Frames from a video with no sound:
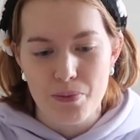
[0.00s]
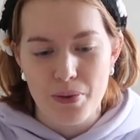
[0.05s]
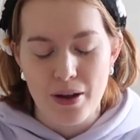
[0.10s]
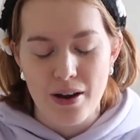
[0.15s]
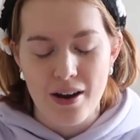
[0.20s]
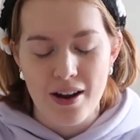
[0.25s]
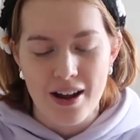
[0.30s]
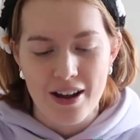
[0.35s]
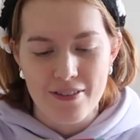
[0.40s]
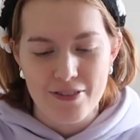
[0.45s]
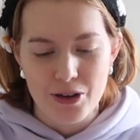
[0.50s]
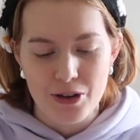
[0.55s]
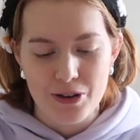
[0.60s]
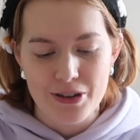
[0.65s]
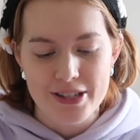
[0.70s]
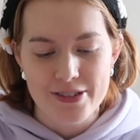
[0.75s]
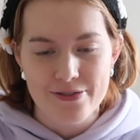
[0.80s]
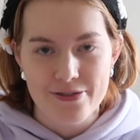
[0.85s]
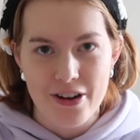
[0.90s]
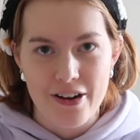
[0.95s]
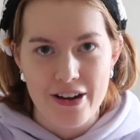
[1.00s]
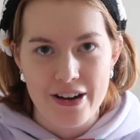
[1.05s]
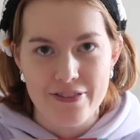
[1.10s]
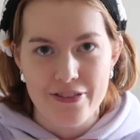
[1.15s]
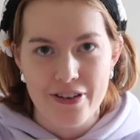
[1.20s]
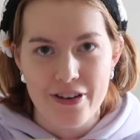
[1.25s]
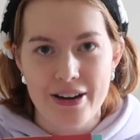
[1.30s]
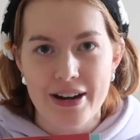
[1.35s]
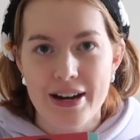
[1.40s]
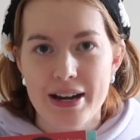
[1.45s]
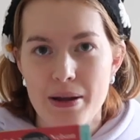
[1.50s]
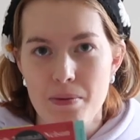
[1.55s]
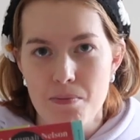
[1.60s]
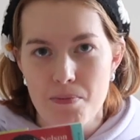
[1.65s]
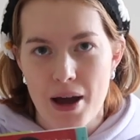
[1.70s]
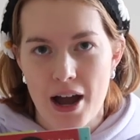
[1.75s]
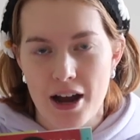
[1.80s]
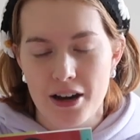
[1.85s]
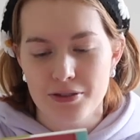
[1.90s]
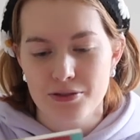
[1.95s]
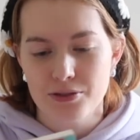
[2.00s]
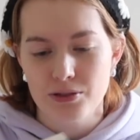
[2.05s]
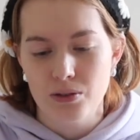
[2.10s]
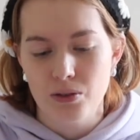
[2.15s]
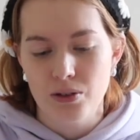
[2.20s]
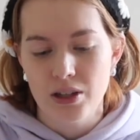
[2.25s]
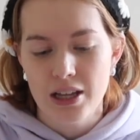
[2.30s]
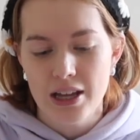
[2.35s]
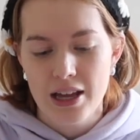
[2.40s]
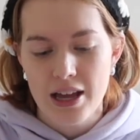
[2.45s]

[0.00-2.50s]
but I've heard it's very impactful